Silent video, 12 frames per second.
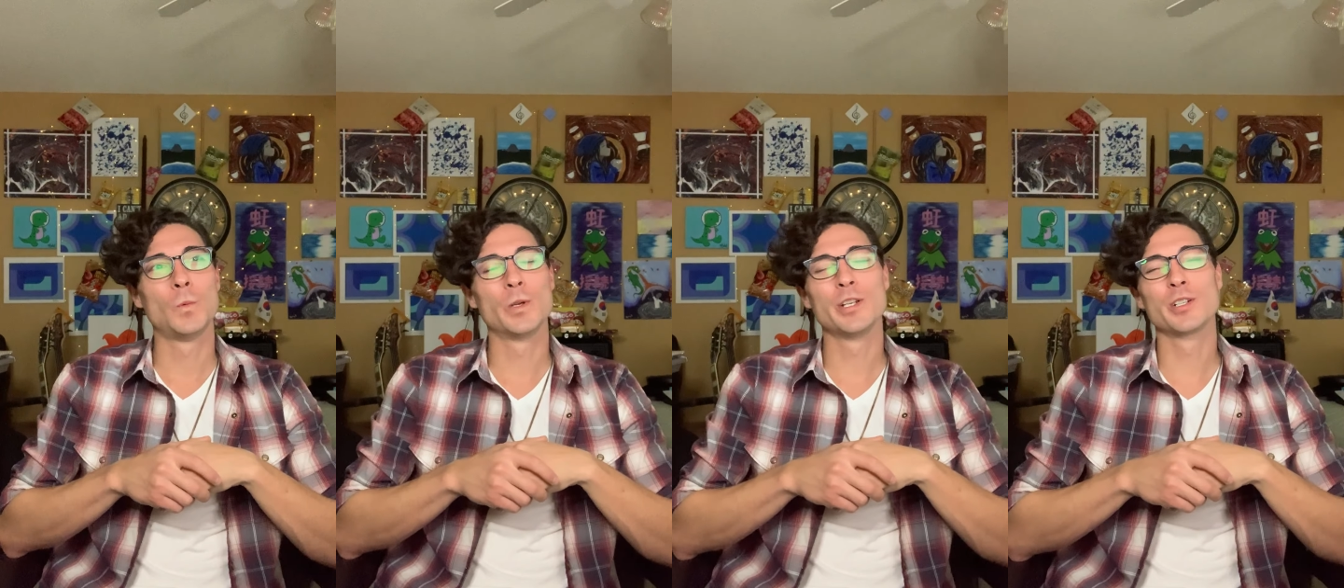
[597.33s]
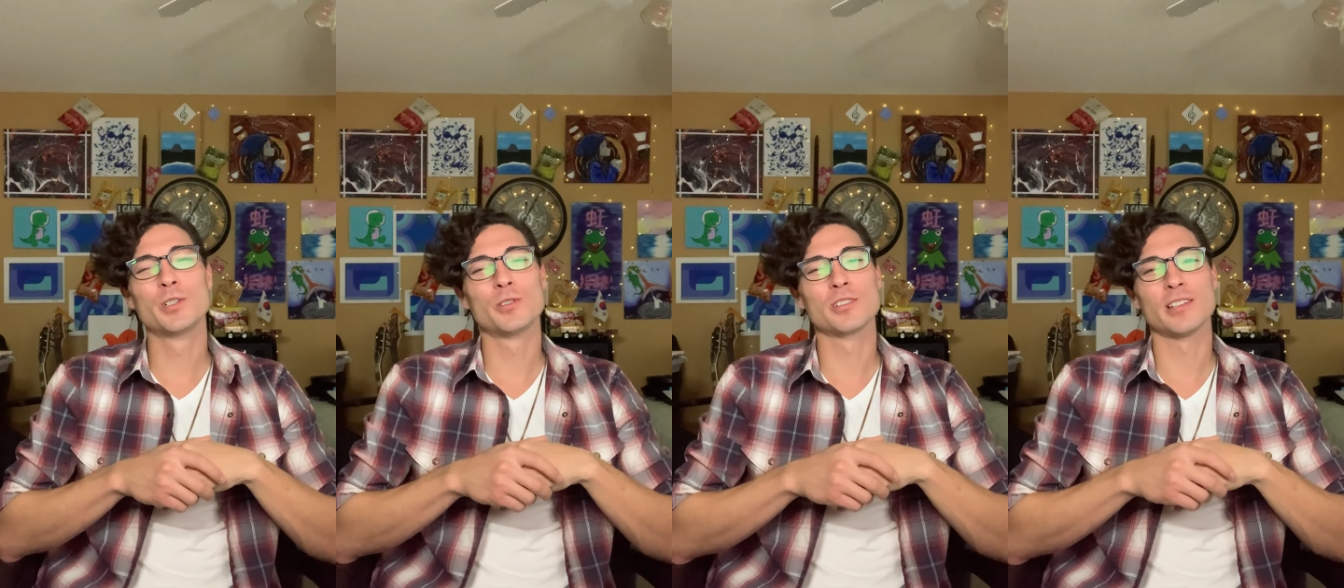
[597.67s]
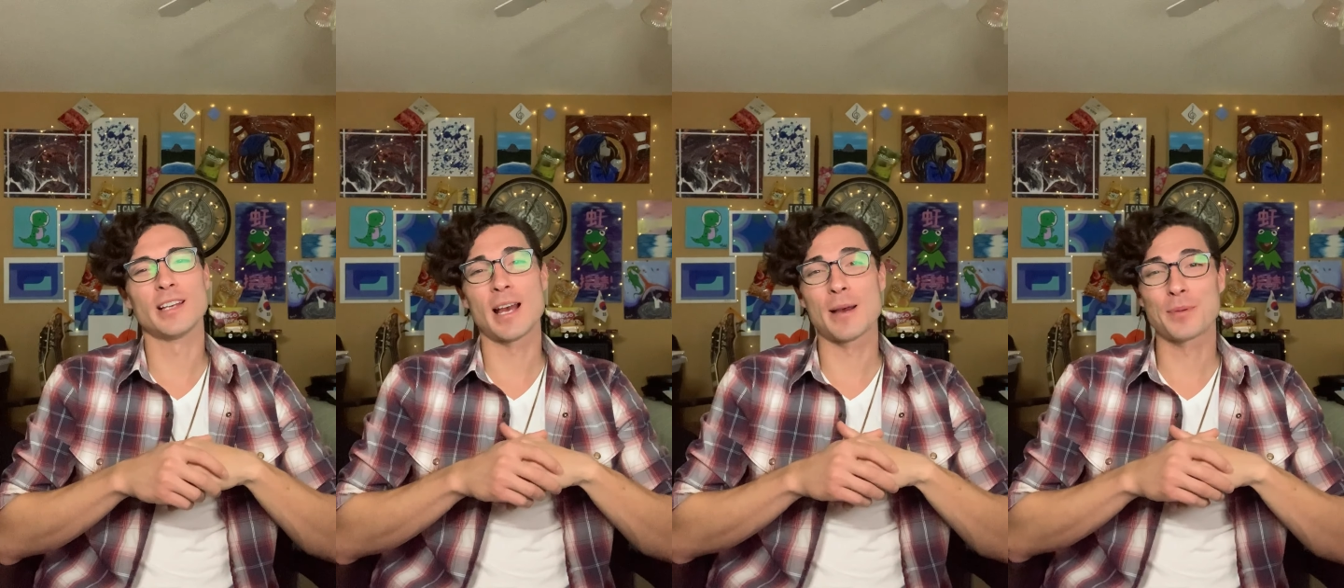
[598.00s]
What are your goals
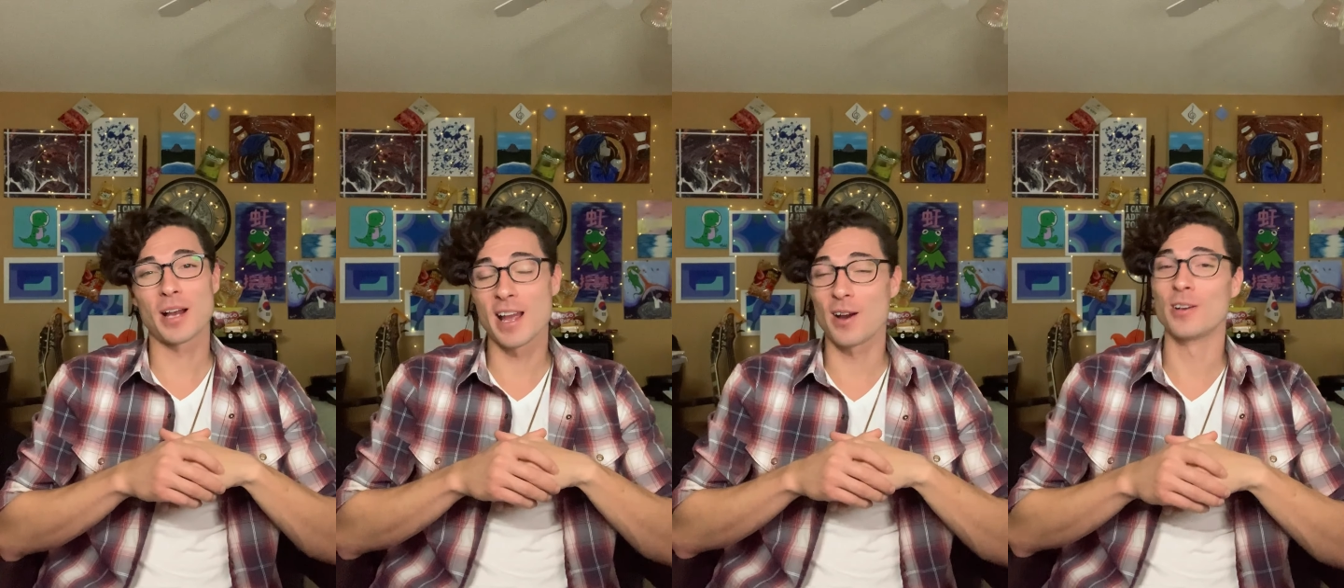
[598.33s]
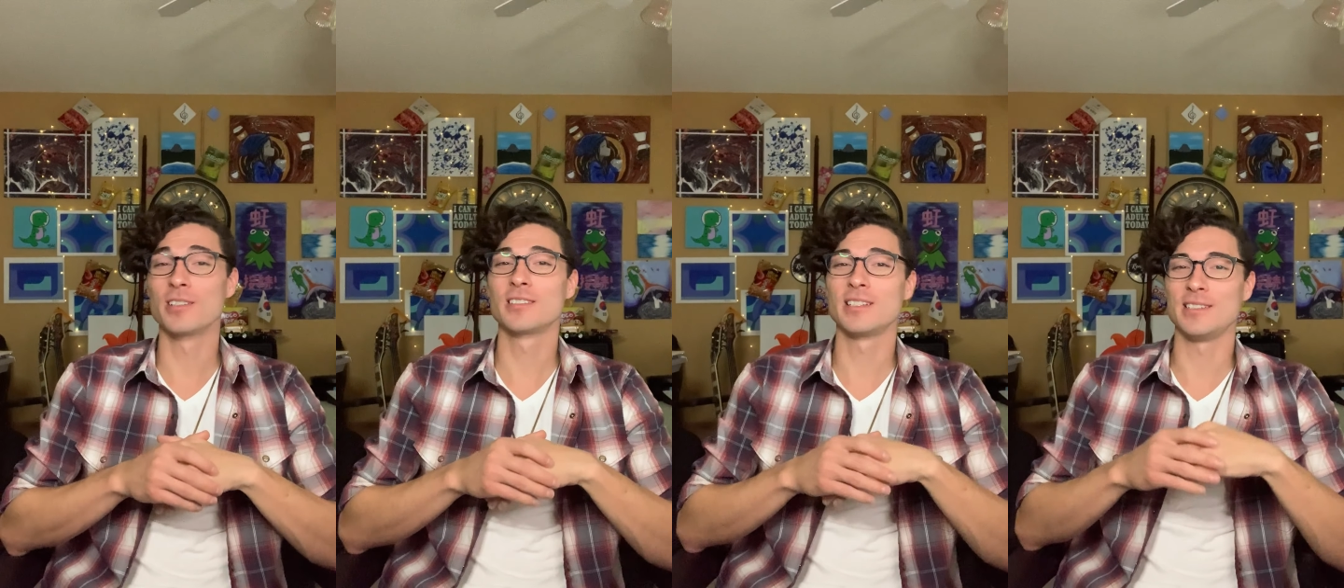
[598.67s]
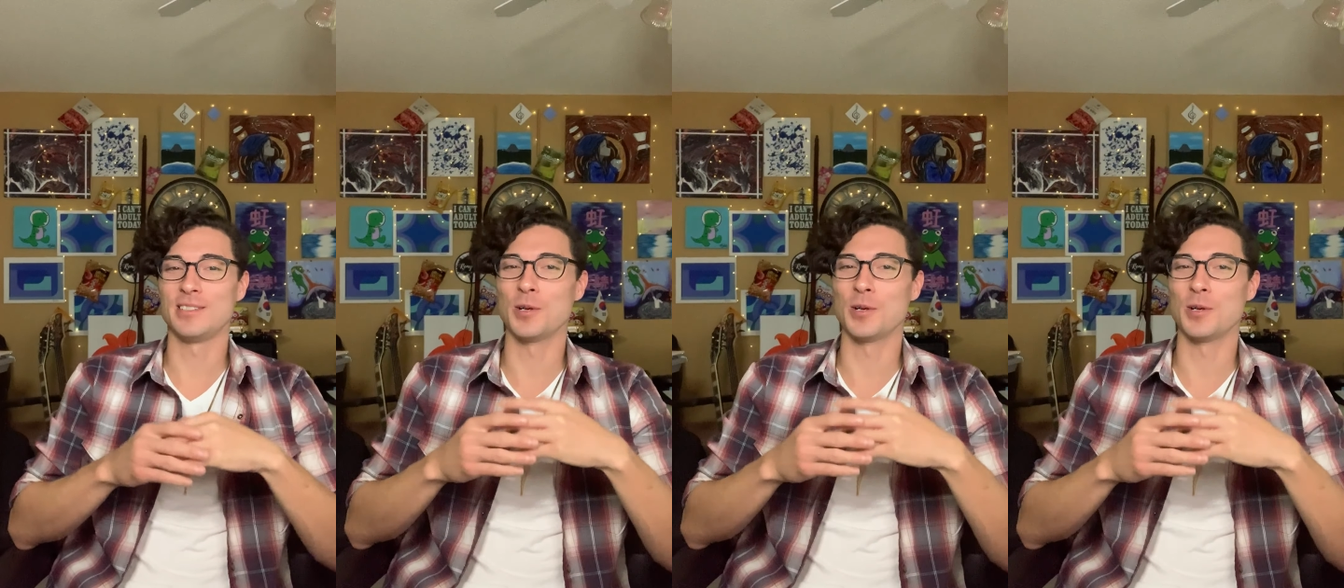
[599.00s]
on the app? I honestly